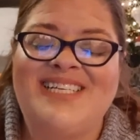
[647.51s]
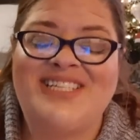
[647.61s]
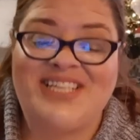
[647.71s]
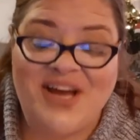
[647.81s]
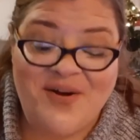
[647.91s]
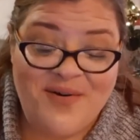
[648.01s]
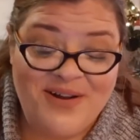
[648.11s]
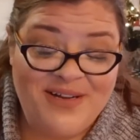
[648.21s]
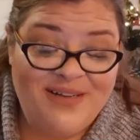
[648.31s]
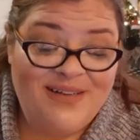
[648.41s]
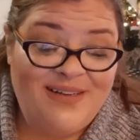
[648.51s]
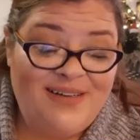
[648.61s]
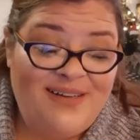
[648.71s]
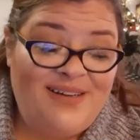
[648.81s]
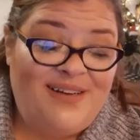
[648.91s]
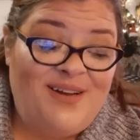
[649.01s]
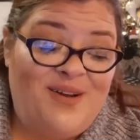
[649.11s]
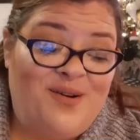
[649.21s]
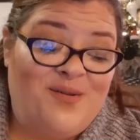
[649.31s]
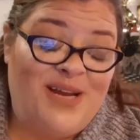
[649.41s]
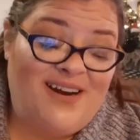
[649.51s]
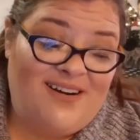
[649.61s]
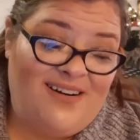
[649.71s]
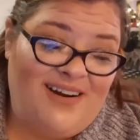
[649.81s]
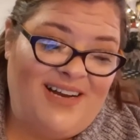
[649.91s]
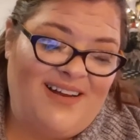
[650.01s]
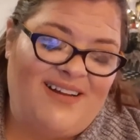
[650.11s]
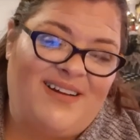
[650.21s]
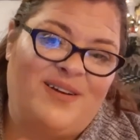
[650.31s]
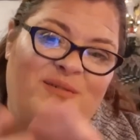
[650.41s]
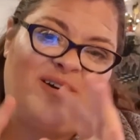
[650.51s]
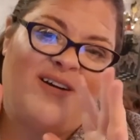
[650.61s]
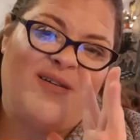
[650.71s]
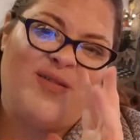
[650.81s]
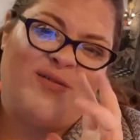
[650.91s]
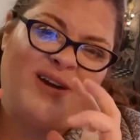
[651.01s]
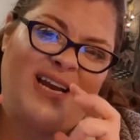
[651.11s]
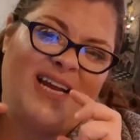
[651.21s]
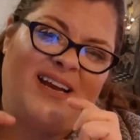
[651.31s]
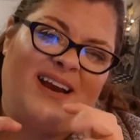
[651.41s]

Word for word: So we are, we're arthritic